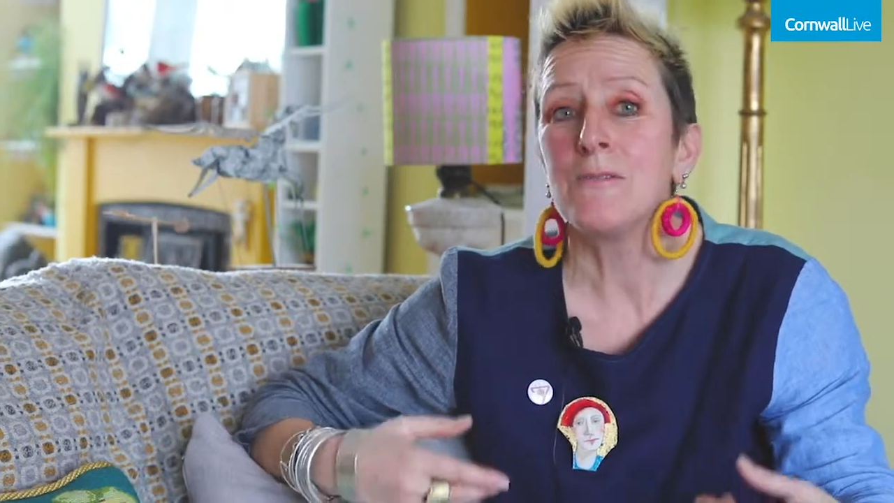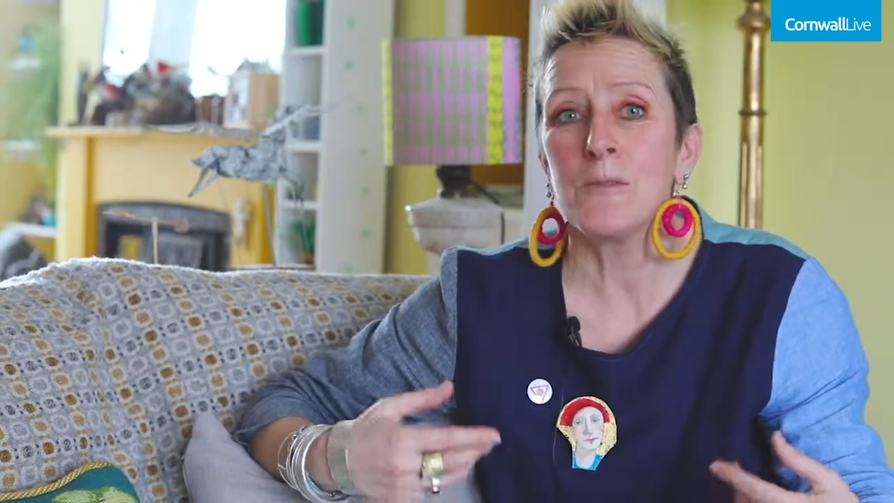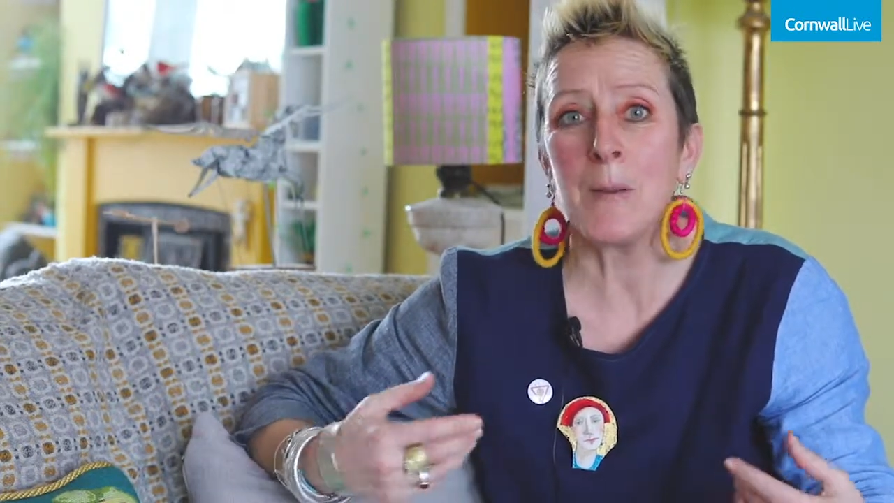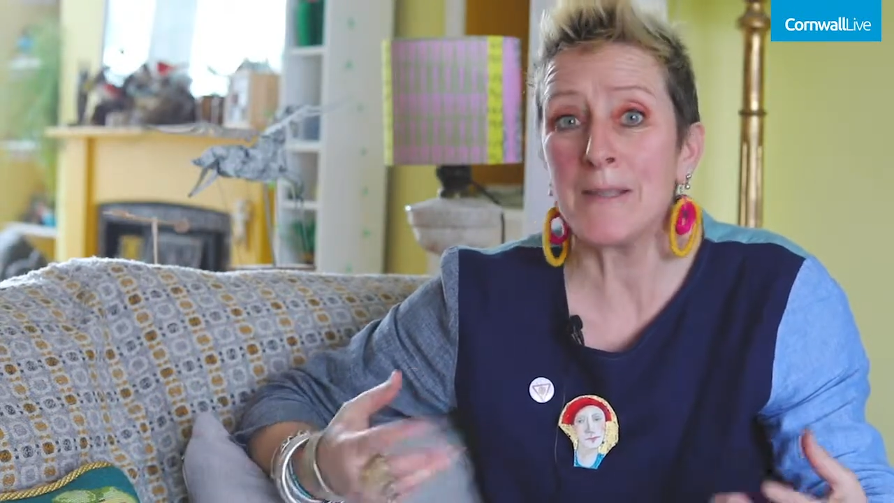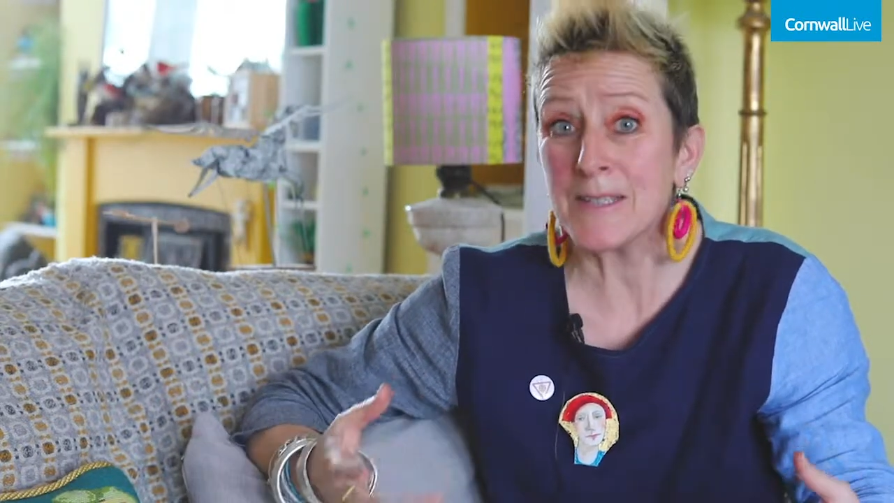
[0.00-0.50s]

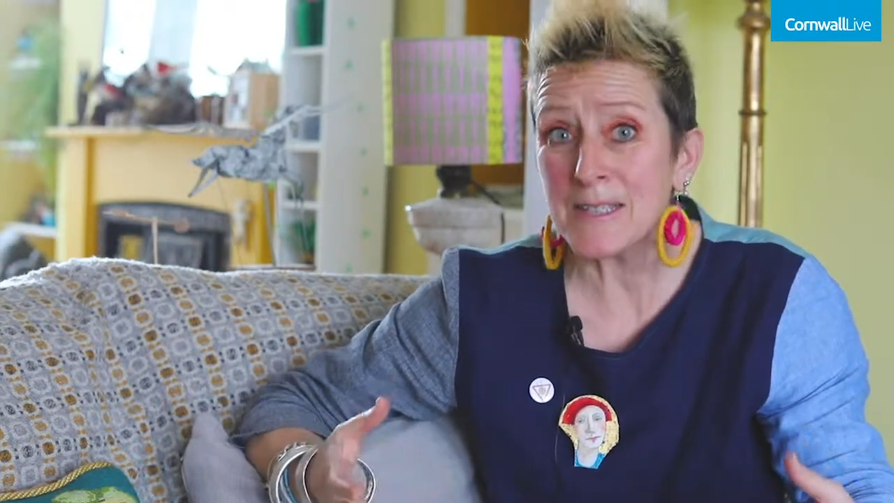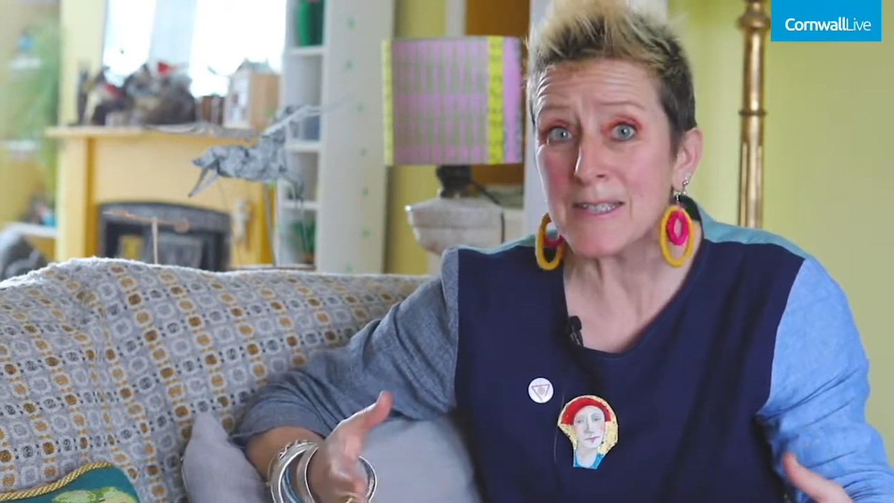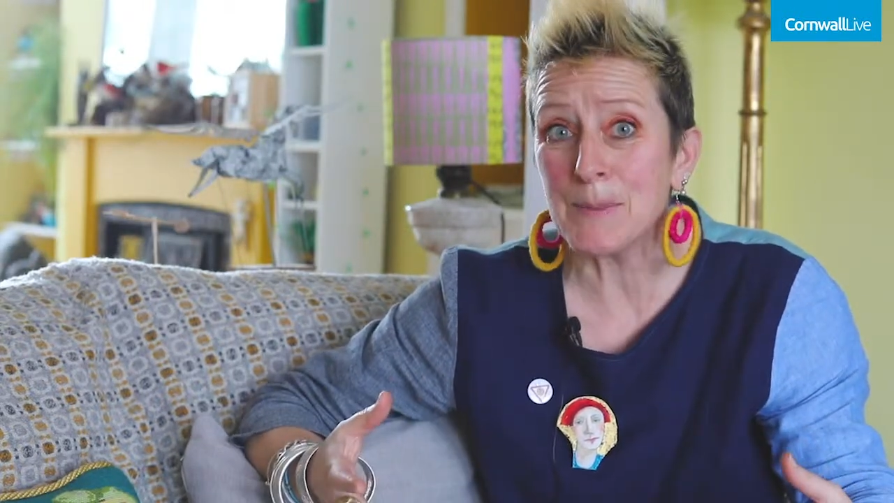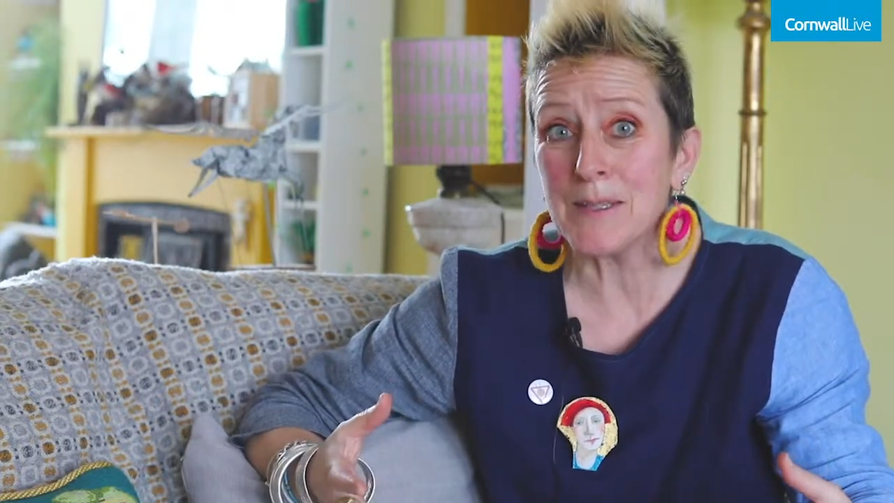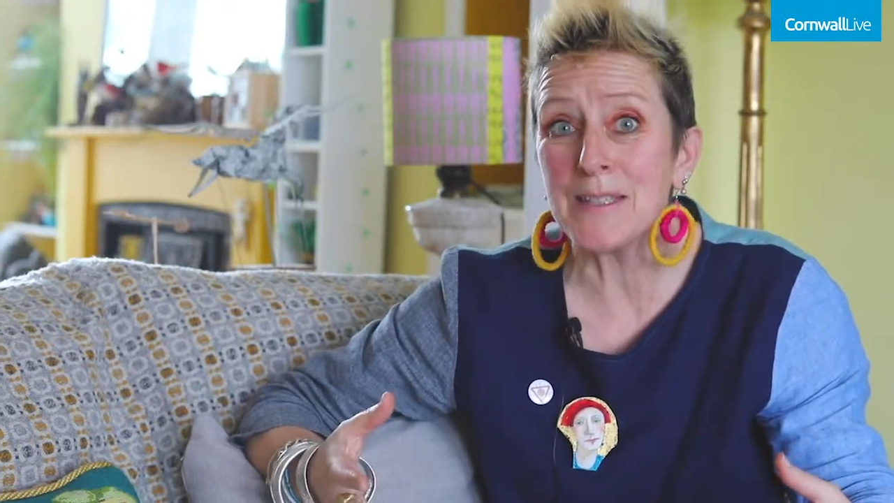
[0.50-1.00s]
for about
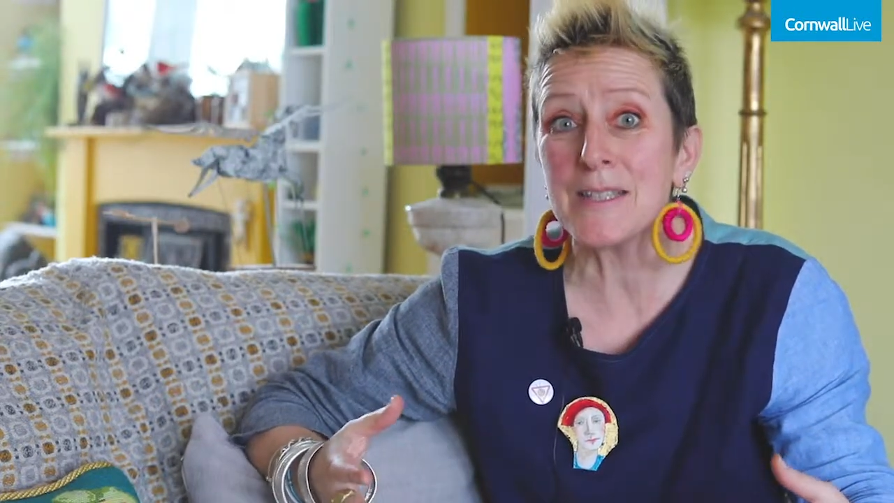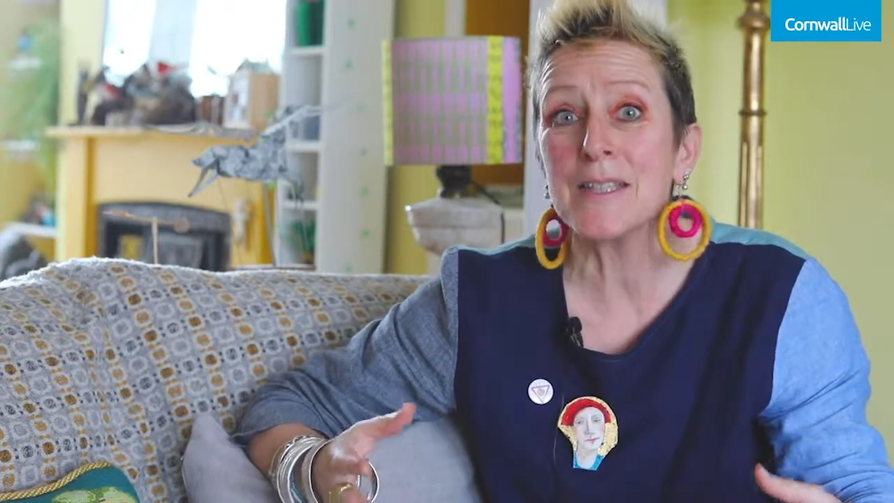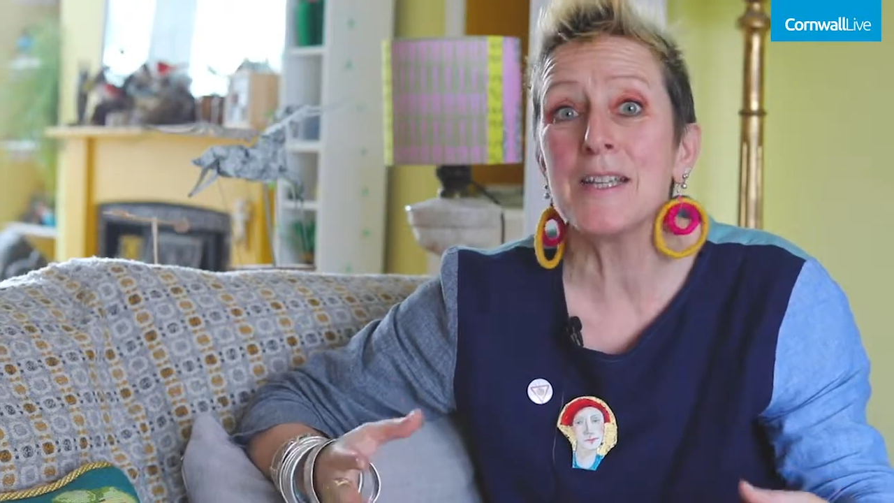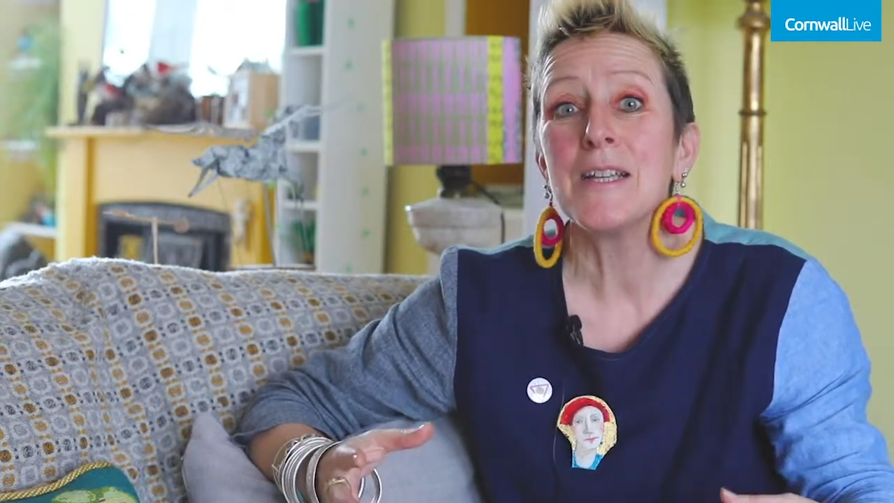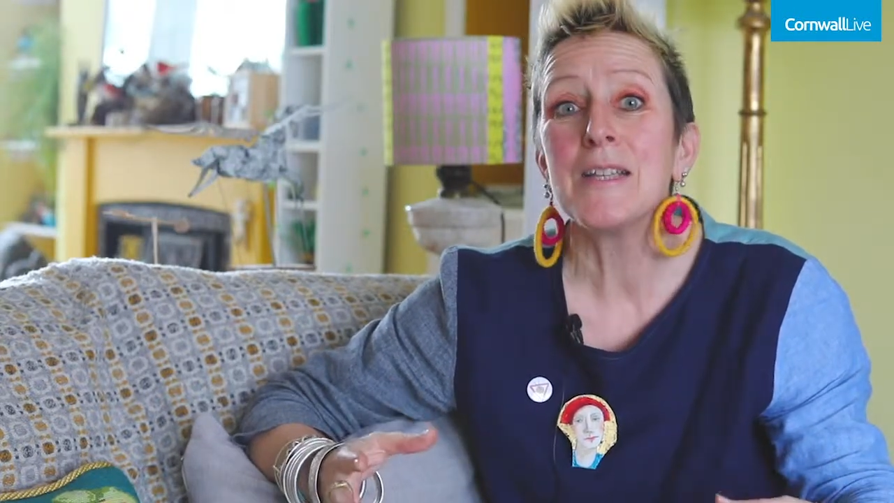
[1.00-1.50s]
6 months